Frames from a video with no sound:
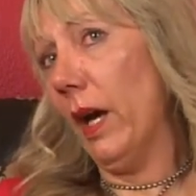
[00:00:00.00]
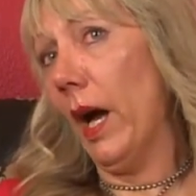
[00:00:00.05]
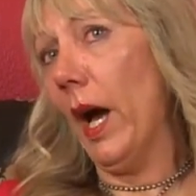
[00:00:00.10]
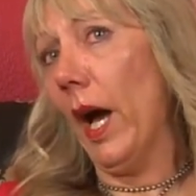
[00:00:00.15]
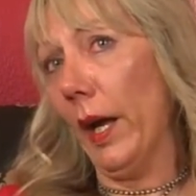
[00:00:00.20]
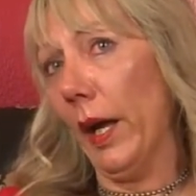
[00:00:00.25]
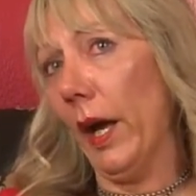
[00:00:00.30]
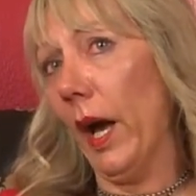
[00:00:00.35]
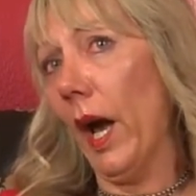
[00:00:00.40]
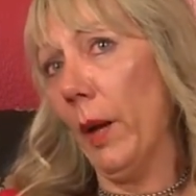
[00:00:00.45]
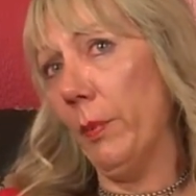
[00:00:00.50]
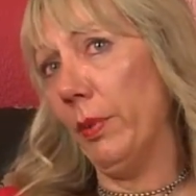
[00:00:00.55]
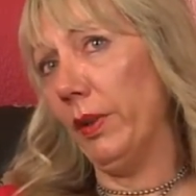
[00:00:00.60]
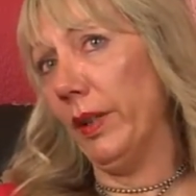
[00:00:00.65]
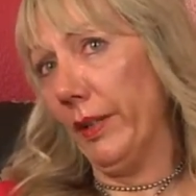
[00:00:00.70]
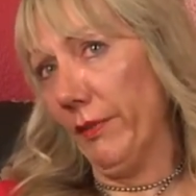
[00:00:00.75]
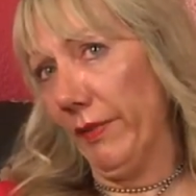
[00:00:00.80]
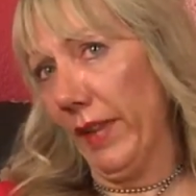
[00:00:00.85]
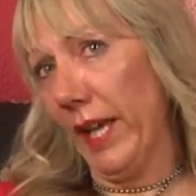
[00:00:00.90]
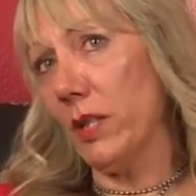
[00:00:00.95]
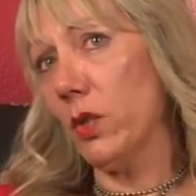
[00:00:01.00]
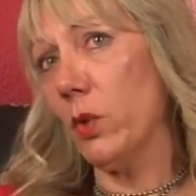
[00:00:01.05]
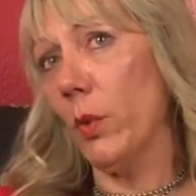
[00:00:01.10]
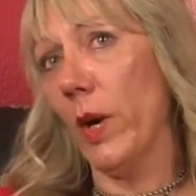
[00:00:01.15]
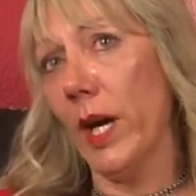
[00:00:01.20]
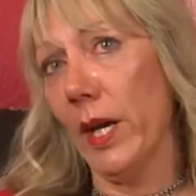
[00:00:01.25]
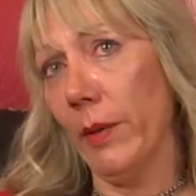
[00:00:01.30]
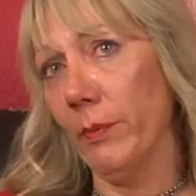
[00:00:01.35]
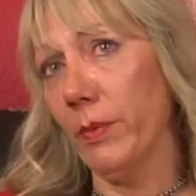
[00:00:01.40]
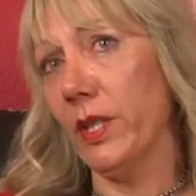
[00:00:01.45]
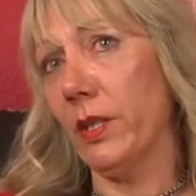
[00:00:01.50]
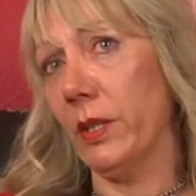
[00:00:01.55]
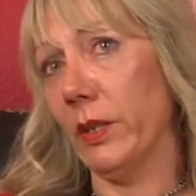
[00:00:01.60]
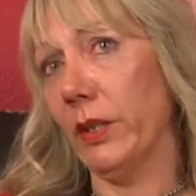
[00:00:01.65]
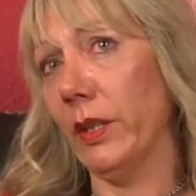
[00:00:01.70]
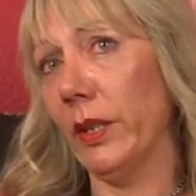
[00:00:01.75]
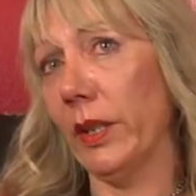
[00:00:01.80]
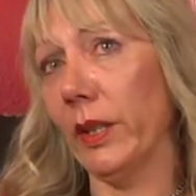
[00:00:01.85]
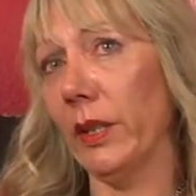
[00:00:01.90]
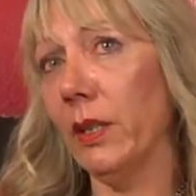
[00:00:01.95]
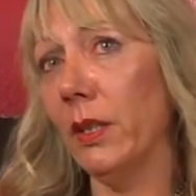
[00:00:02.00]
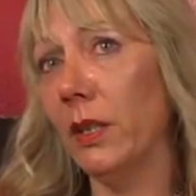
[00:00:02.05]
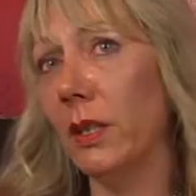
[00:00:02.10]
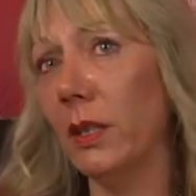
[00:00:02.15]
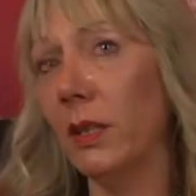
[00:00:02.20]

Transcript: I believe that's why I'm still here.